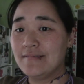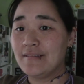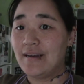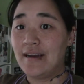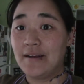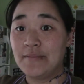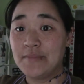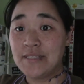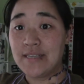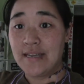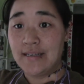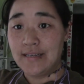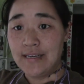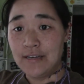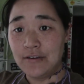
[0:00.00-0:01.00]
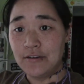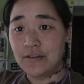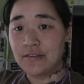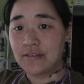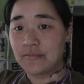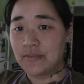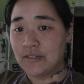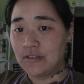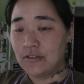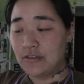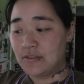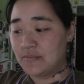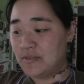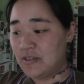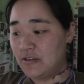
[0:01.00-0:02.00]
I'm staying here because I'm going to cook
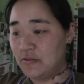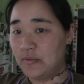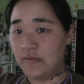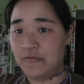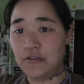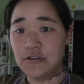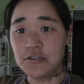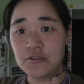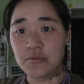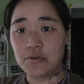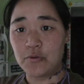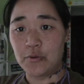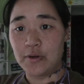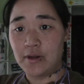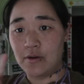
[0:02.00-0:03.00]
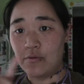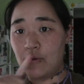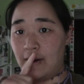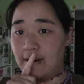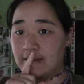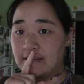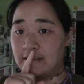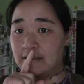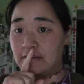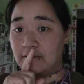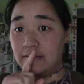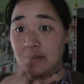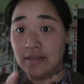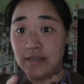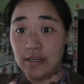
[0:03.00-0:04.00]
some dinner. But first, we're going on a walk. So
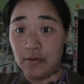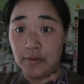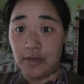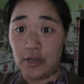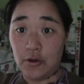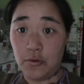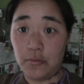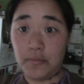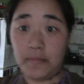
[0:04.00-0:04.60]
here we go.